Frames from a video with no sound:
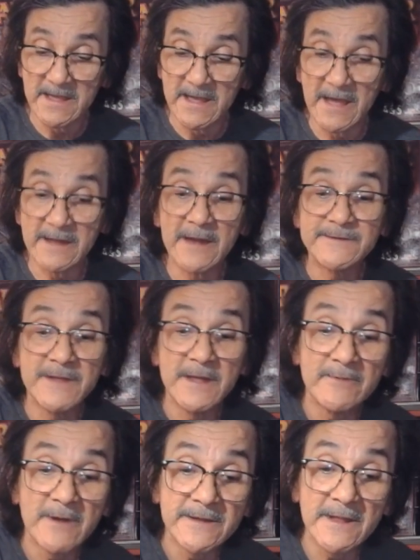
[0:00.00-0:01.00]
And I did
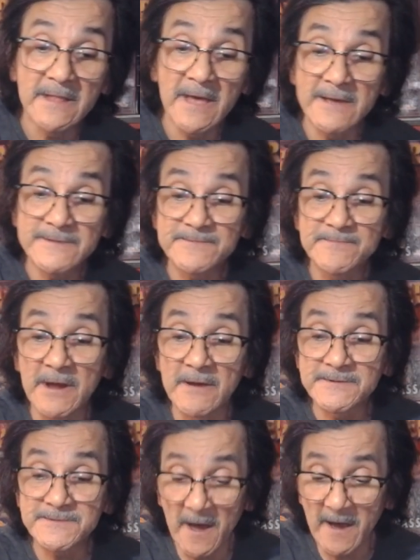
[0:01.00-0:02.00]
what I did last, what I
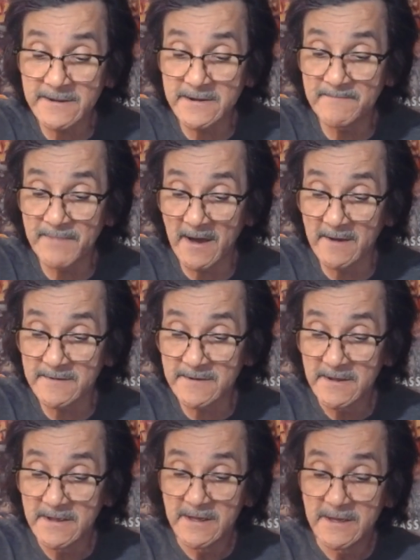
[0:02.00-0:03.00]
was talking about
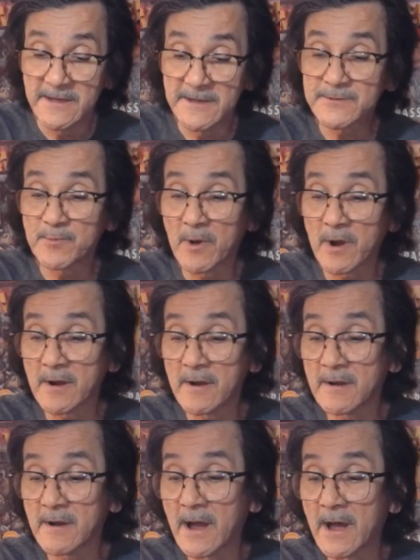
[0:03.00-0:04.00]
is
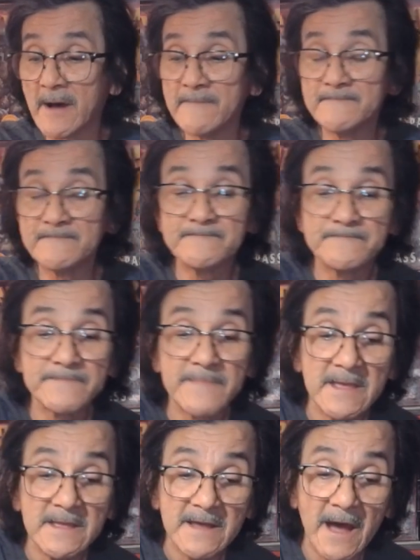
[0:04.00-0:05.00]
where I
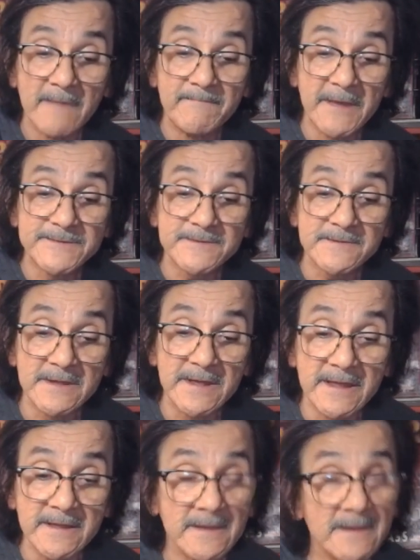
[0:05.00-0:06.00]

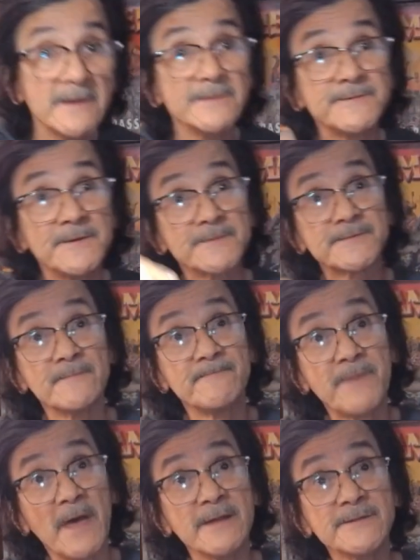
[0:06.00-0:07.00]
basically took some
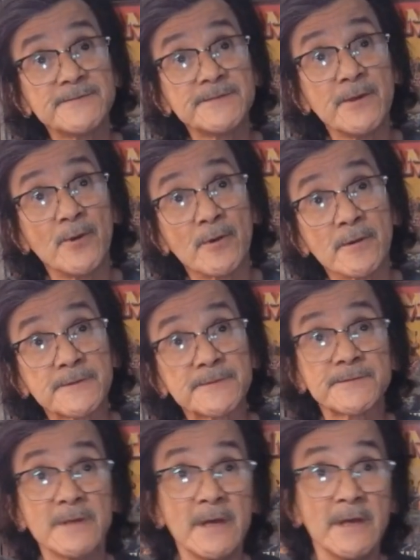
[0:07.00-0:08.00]
fantasy
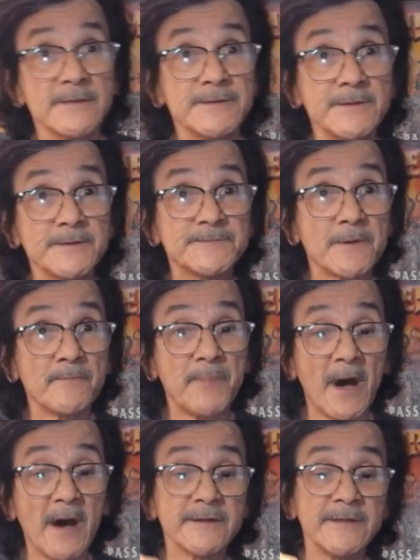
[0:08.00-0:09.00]
orcs, use their
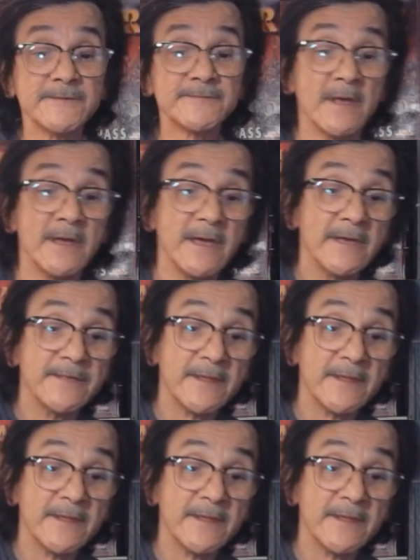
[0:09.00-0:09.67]
bodies, and